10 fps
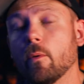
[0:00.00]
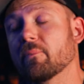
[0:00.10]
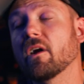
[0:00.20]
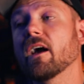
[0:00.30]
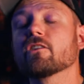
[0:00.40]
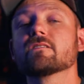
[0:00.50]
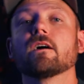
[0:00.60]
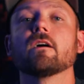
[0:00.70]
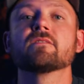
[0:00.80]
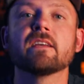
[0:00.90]
We pride
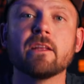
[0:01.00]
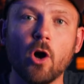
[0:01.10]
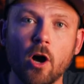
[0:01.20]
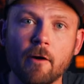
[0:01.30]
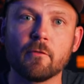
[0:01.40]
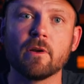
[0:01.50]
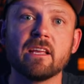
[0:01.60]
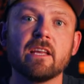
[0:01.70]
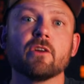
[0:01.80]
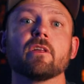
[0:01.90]
ourselves in offering
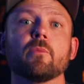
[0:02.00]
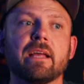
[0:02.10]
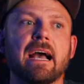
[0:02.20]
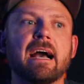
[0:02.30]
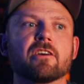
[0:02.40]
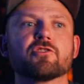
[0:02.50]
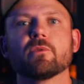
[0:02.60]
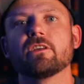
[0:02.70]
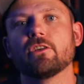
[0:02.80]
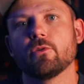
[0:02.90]
gear that we
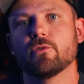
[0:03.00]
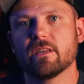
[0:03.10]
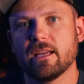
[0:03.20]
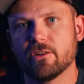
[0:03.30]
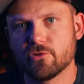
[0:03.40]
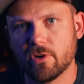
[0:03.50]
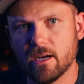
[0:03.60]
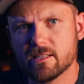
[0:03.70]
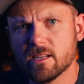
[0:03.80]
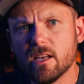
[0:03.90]
actually use and
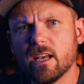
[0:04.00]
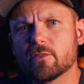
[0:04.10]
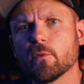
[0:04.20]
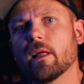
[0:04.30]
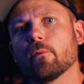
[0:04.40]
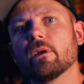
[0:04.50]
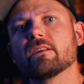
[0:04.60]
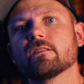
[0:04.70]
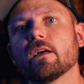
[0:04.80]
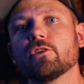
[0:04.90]
trust. It's for that
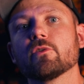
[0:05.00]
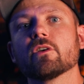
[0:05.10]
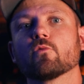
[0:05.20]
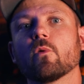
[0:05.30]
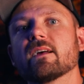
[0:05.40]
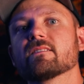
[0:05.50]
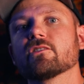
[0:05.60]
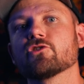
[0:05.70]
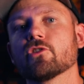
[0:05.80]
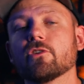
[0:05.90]
reason that you can rest
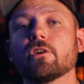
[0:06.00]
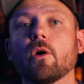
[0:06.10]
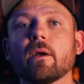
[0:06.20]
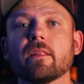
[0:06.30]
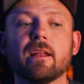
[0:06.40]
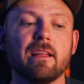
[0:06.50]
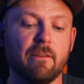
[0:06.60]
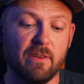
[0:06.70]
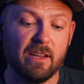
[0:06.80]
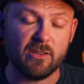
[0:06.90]
assured knowing that
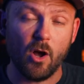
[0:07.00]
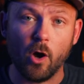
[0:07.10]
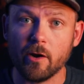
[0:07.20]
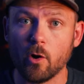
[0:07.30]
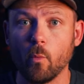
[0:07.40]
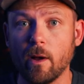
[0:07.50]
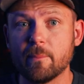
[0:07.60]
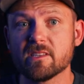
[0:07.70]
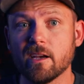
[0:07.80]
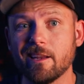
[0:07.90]
if it is on our
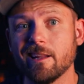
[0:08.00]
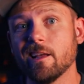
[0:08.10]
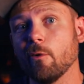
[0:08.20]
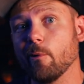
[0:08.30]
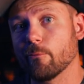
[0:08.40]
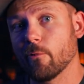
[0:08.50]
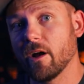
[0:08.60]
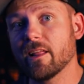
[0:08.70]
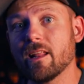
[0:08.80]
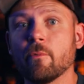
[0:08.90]
website, we
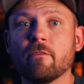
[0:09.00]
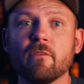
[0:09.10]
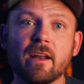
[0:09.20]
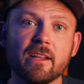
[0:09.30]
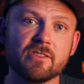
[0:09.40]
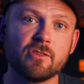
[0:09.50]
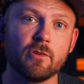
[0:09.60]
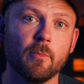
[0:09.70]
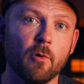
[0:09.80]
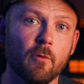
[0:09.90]
run it and we find it
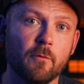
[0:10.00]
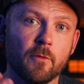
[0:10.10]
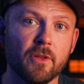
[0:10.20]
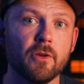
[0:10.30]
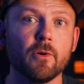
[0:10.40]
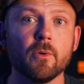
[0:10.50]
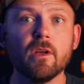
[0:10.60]
suitable for you.